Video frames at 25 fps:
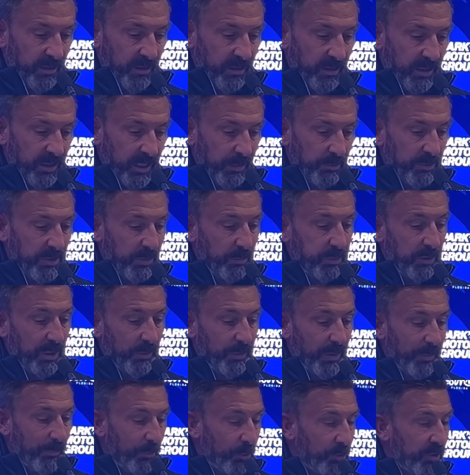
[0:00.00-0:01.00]
teams that play a
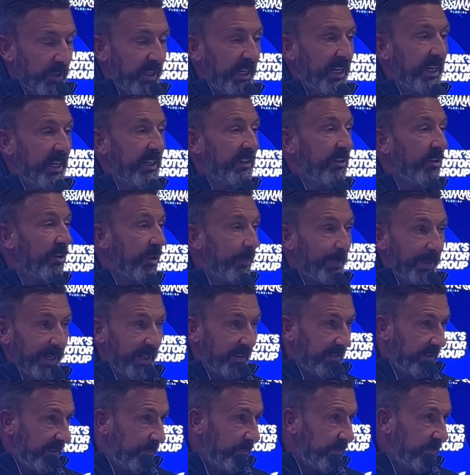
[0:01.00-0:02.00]
bit more direct or the
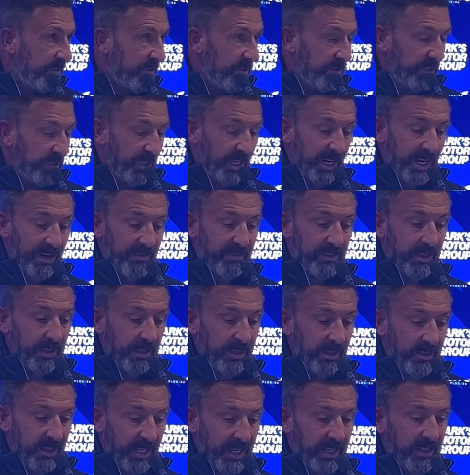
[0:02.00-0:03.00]
better teams. You have
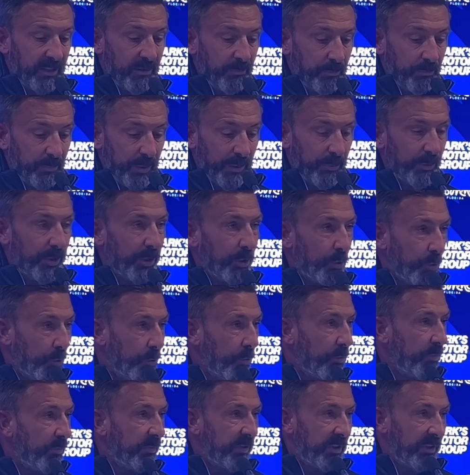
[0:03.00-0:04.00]
to then be able to
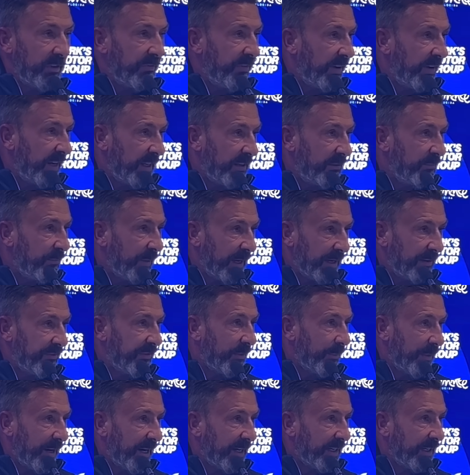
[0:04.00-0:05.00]
cope and defend man
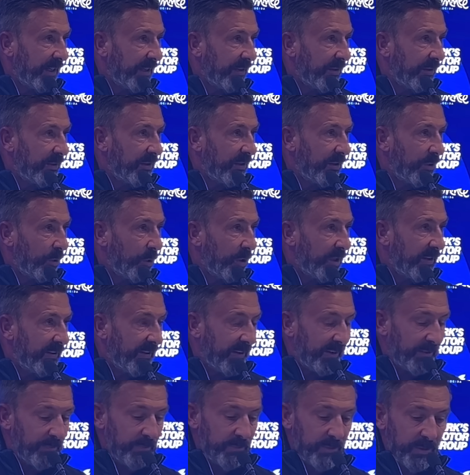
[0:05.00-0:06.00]
for man a lot of the
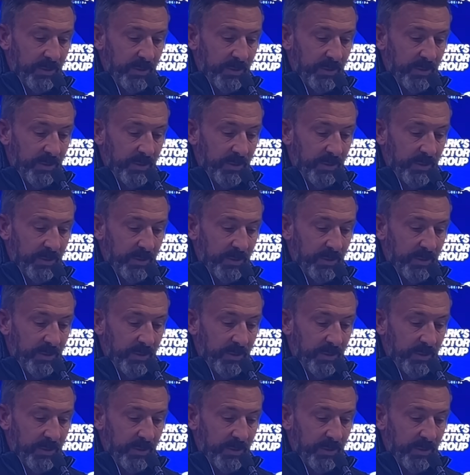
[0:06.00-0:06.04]
time.